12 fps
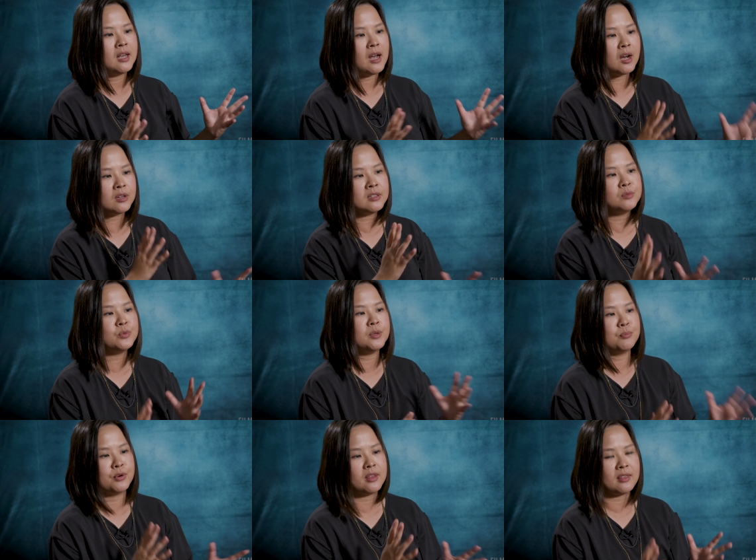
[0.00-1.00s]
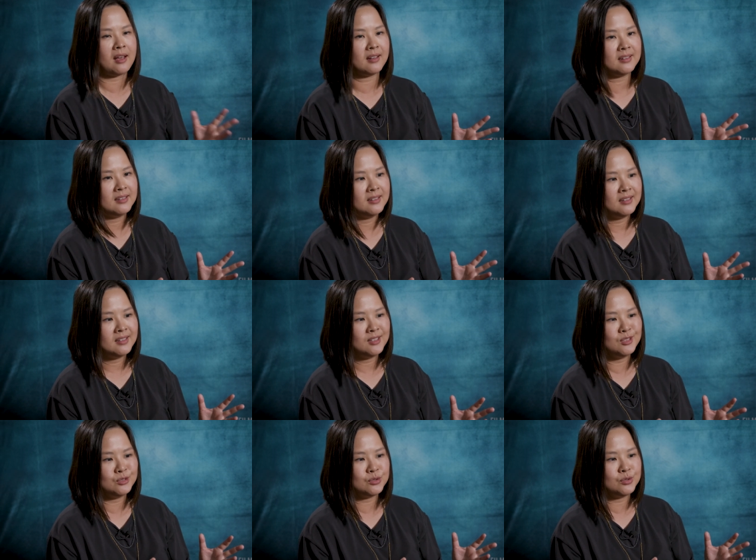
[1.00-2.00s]
how can we bring that
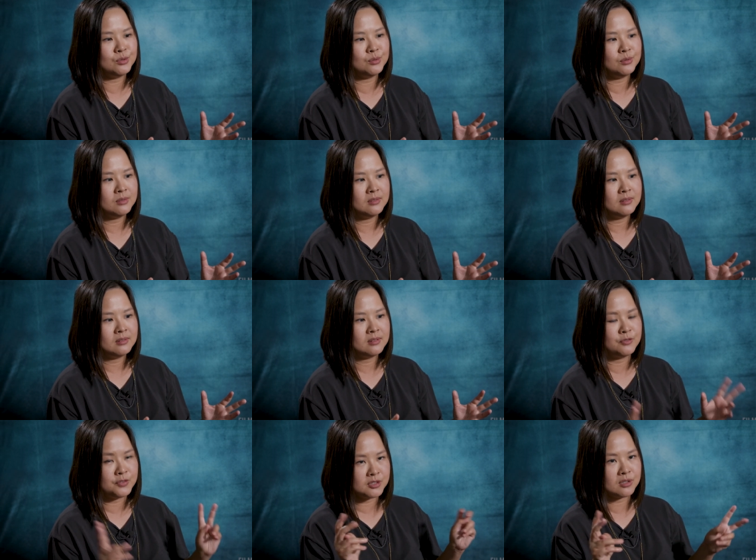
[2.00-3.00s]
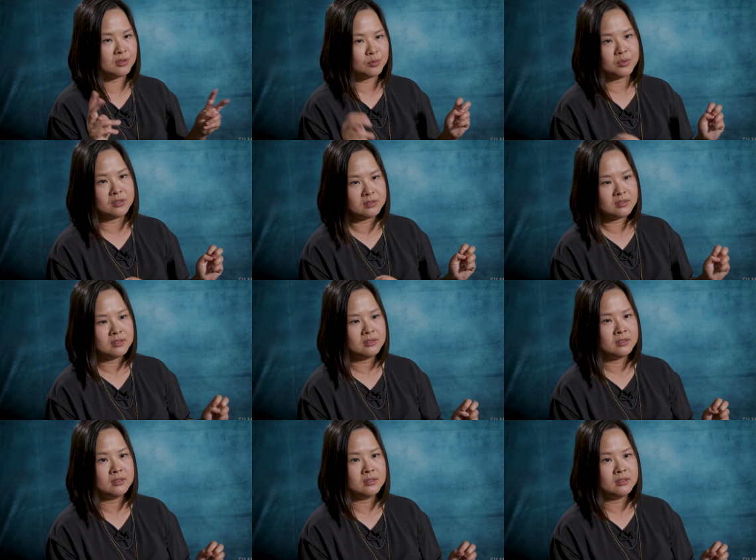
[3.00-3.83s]
into the physical world?